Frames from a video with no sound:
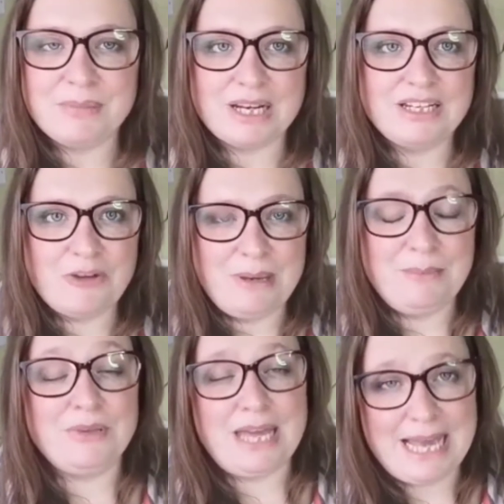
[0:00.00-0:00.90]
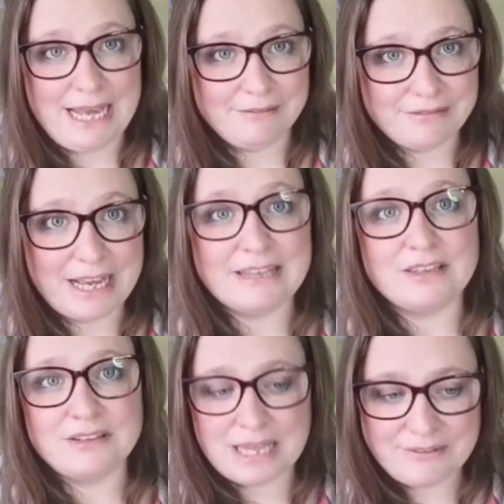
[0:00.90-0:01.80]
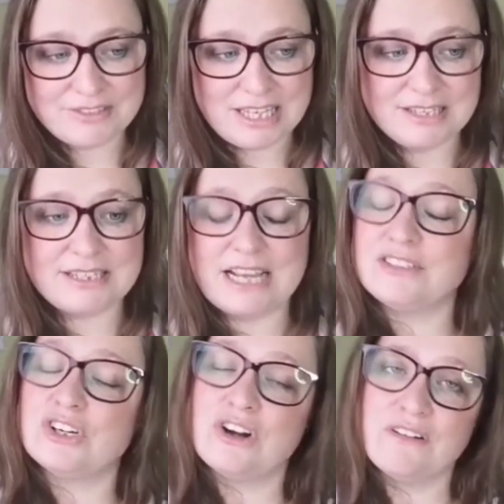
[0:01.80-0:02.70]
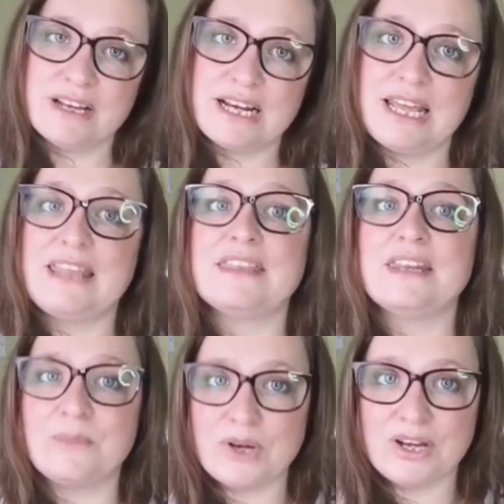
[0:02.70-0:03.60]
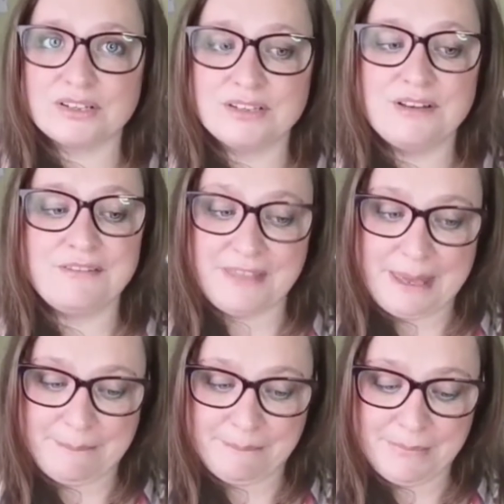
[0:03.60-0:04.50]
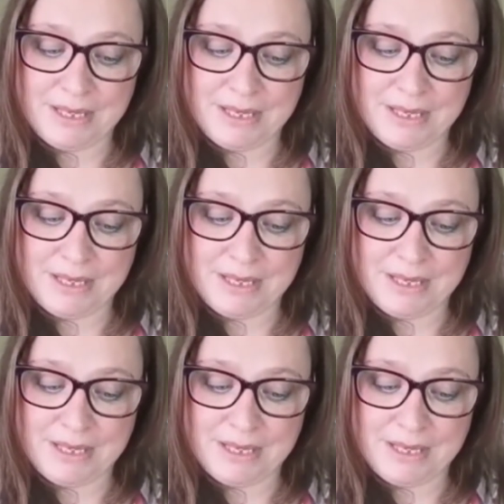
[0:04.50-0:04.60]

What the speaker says: but I know people that have, and they've said categorically that it worked for them.